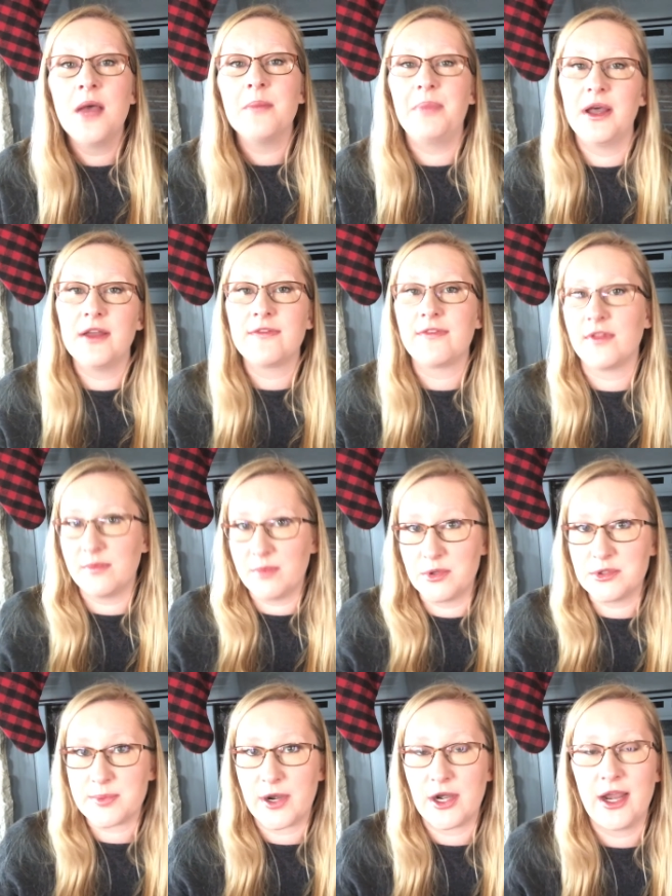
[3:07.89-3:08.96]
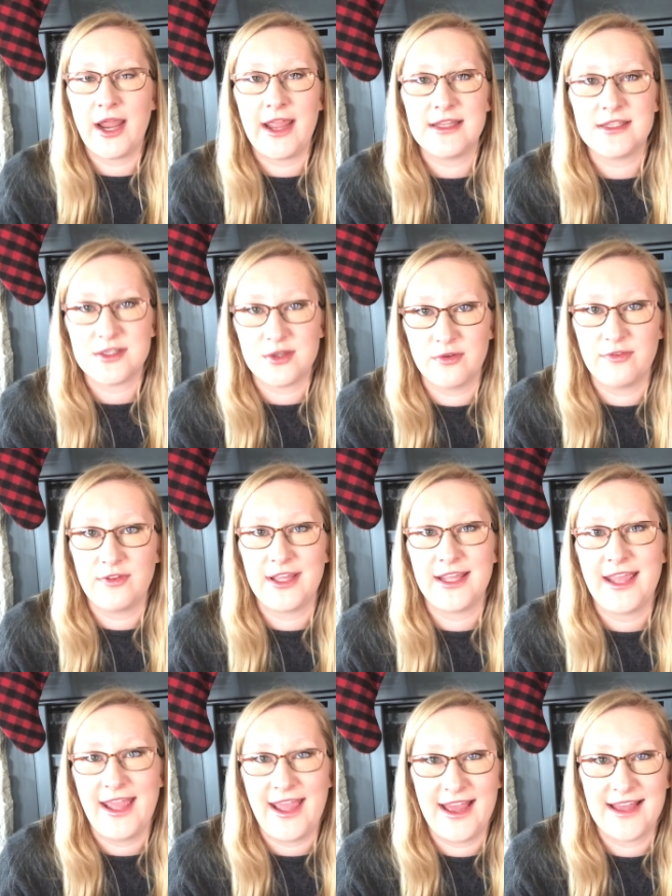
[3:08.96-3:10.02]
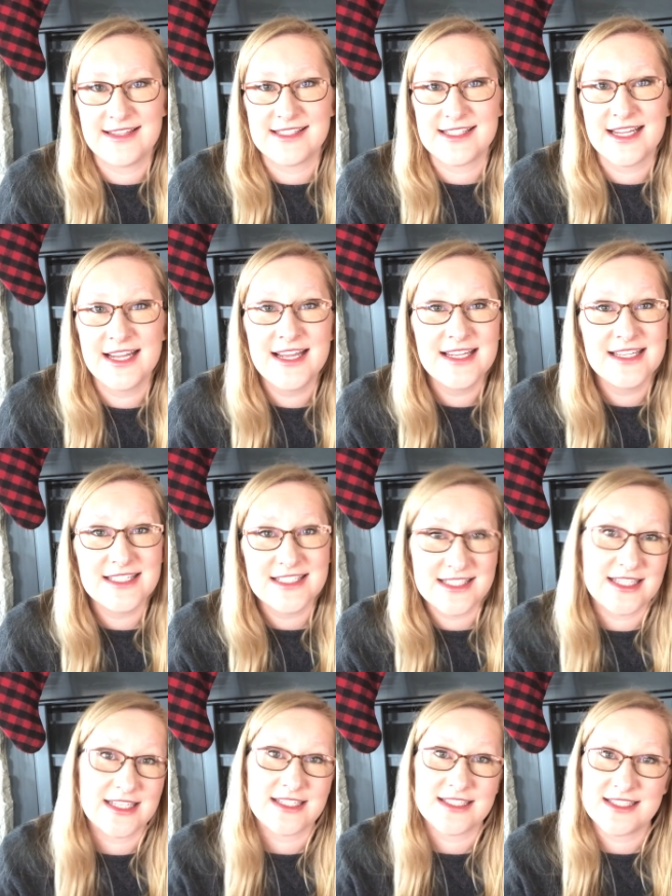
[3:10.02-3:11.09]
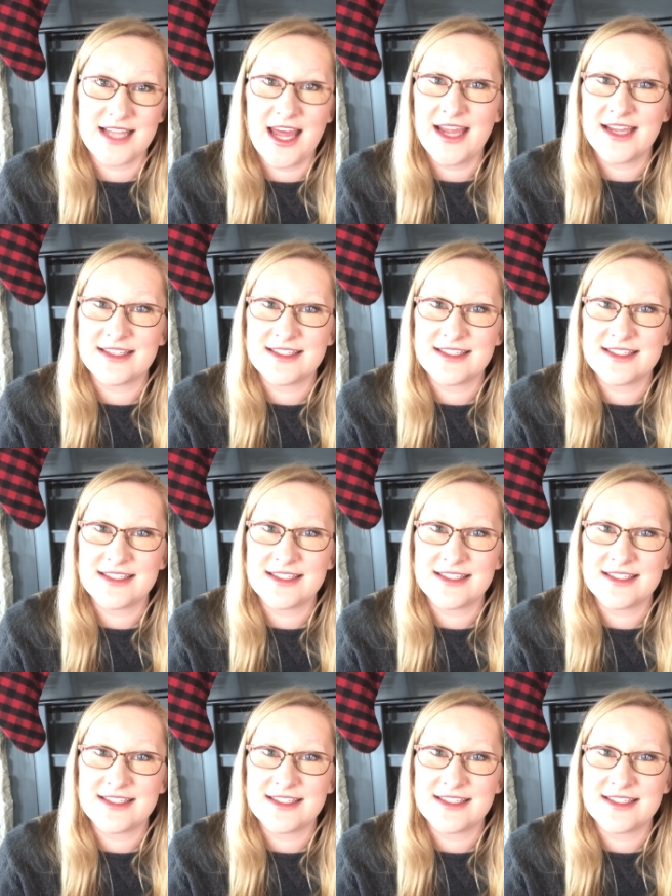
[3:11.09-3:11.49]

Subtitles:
but for the most part, a snowflake has 6 sides.